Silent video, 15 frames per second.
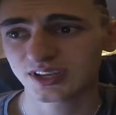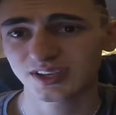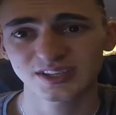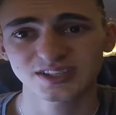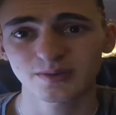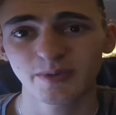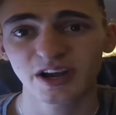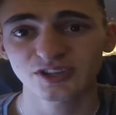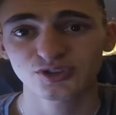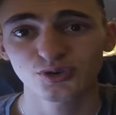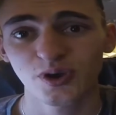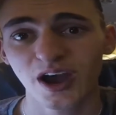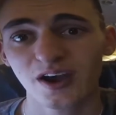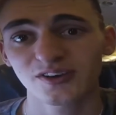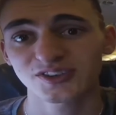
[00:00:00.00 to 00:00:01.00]
It's about
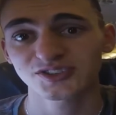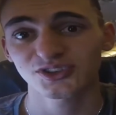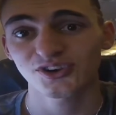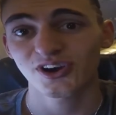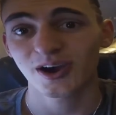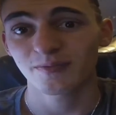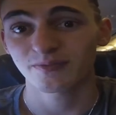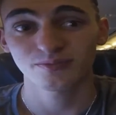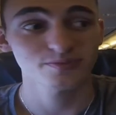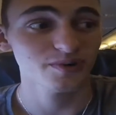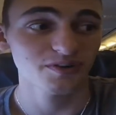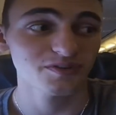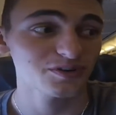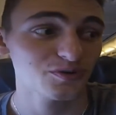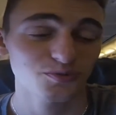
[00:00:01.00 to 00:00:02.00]
2 hours, so I'll
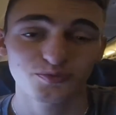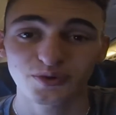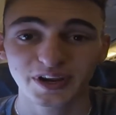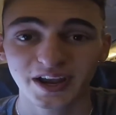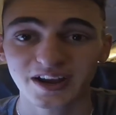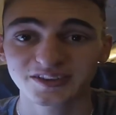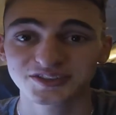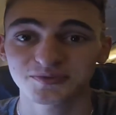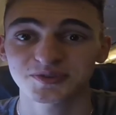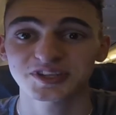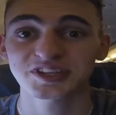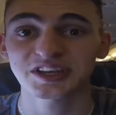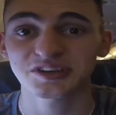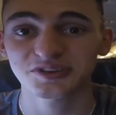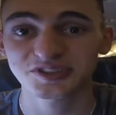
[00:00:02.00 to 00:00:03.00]
probably bring out some
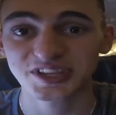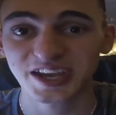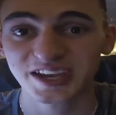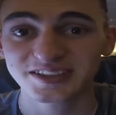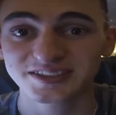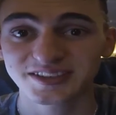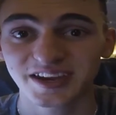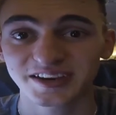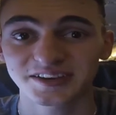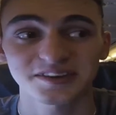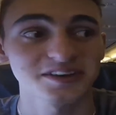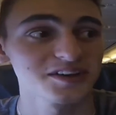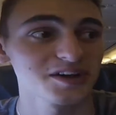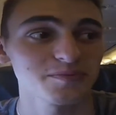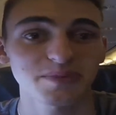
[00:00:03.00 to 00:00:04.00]
Nintendo DS and
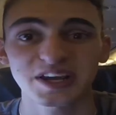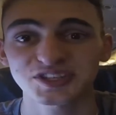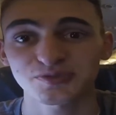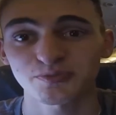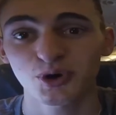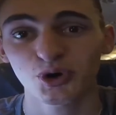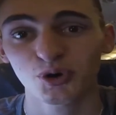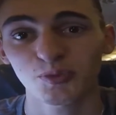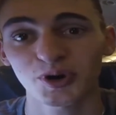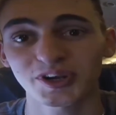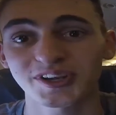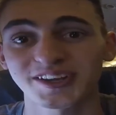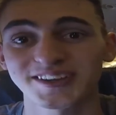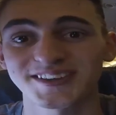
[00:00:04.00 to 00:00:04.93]
play some Pokemon.